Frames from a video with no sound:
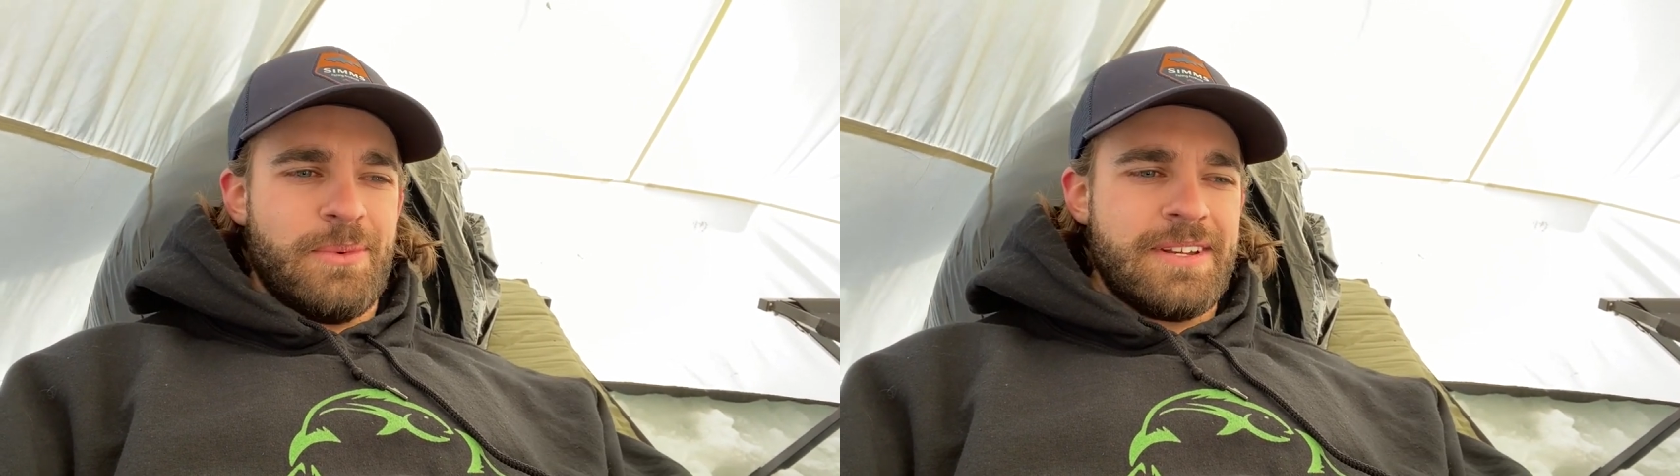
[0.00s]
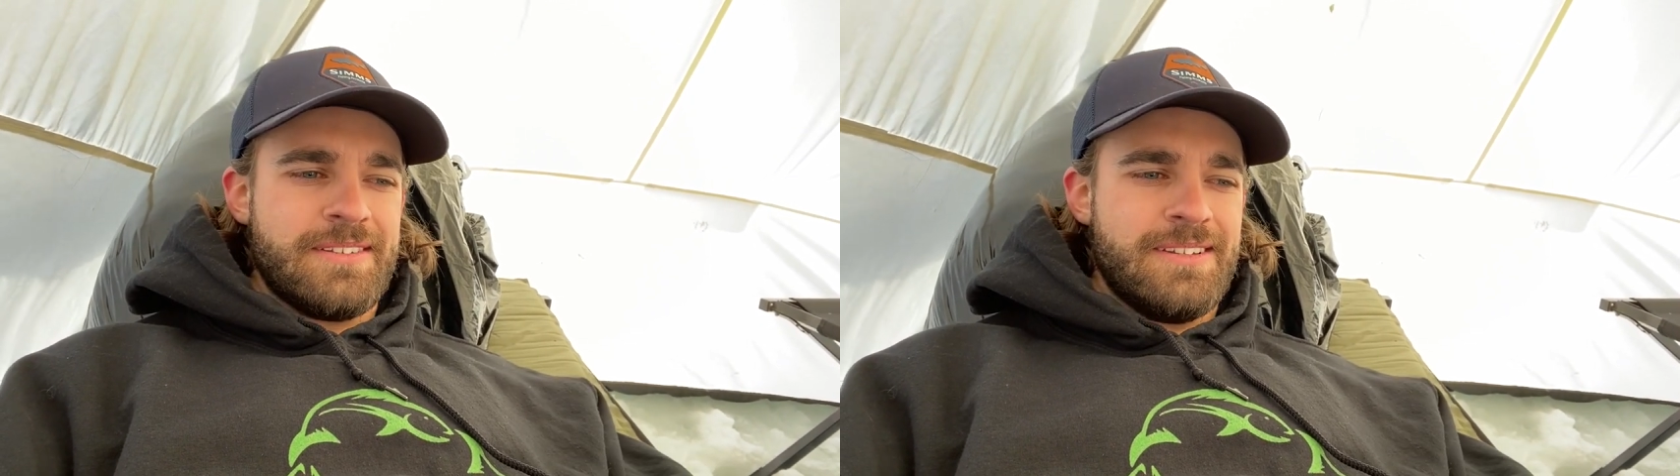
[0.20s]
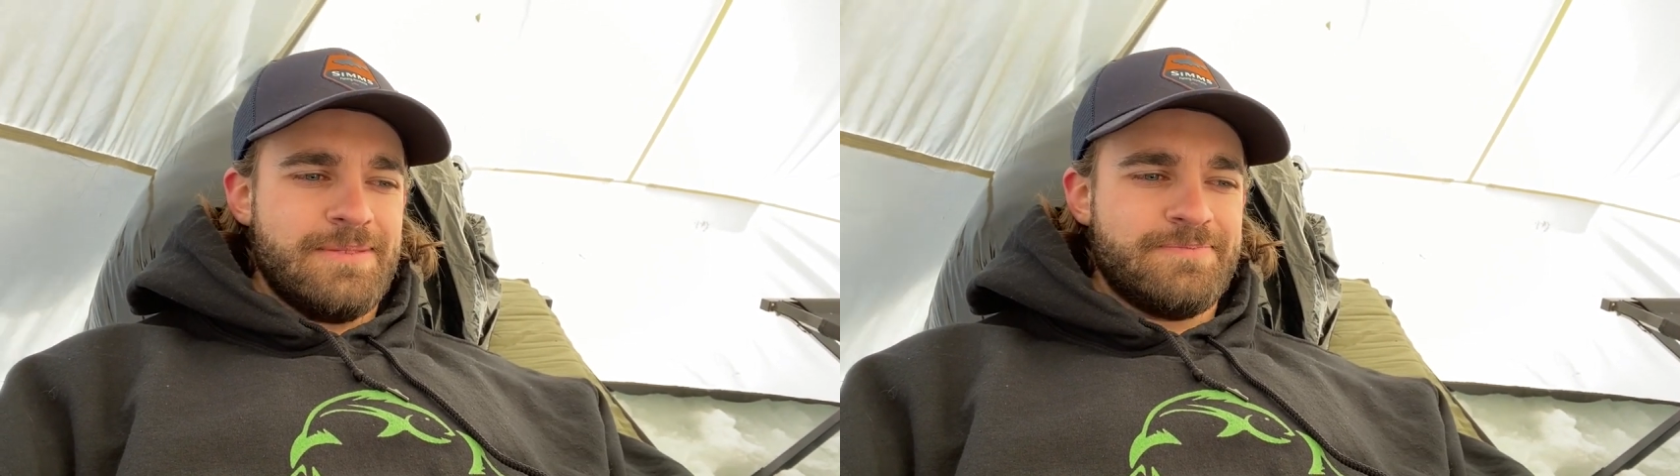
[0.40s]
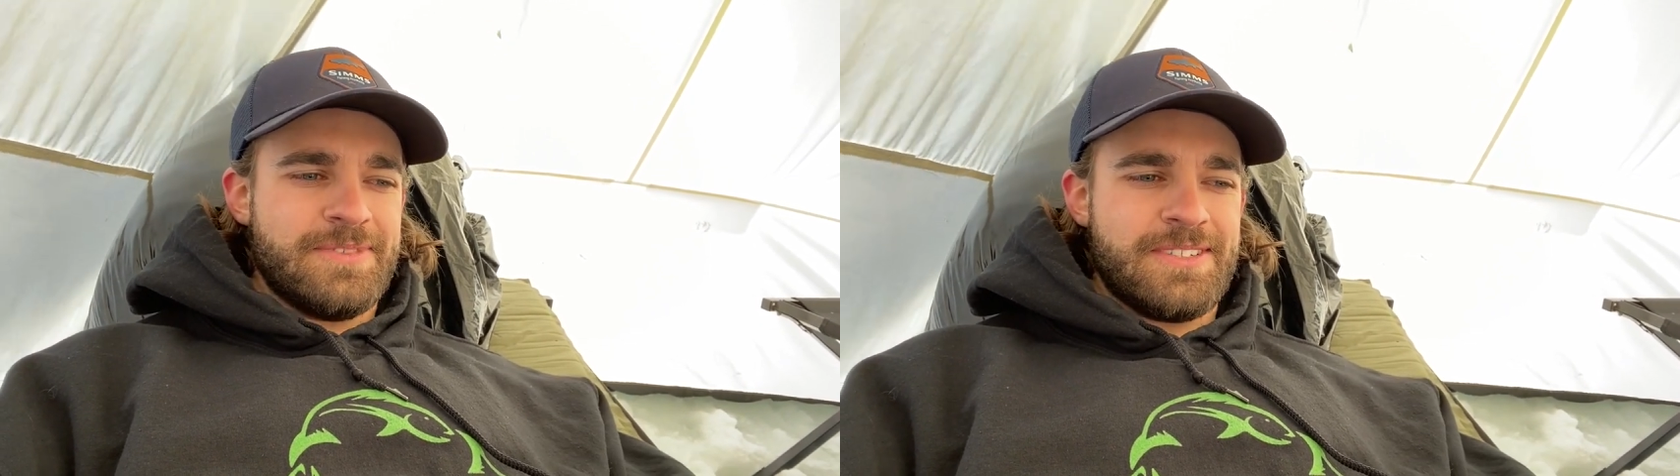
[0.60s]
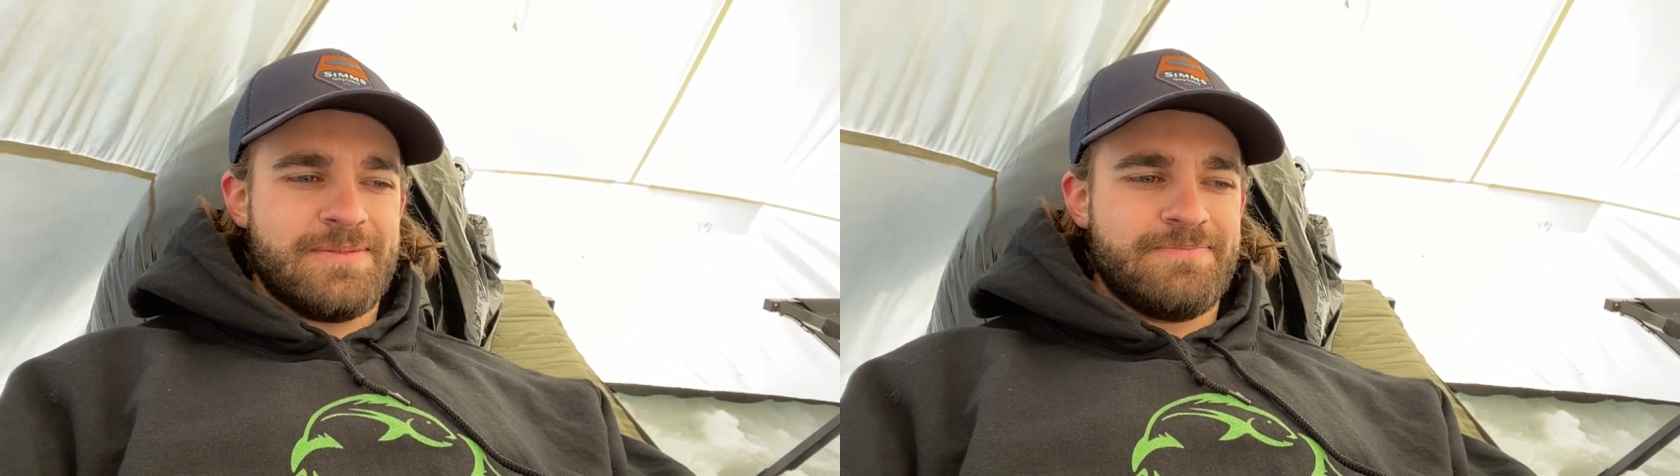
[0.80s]
the wind
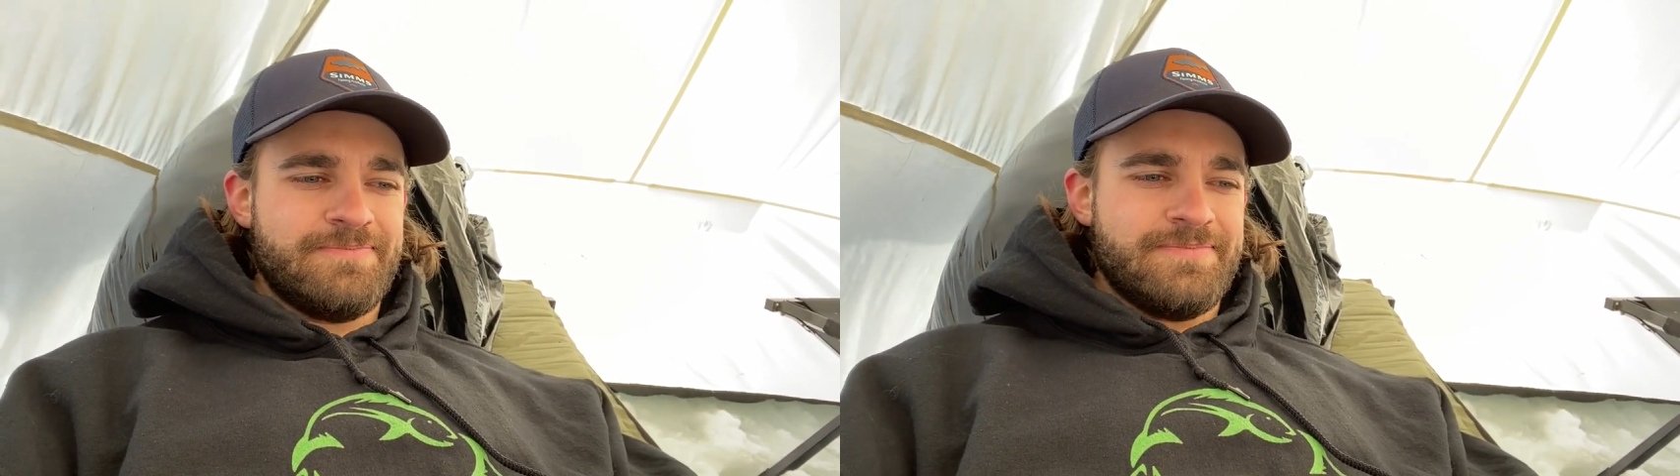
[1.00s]
just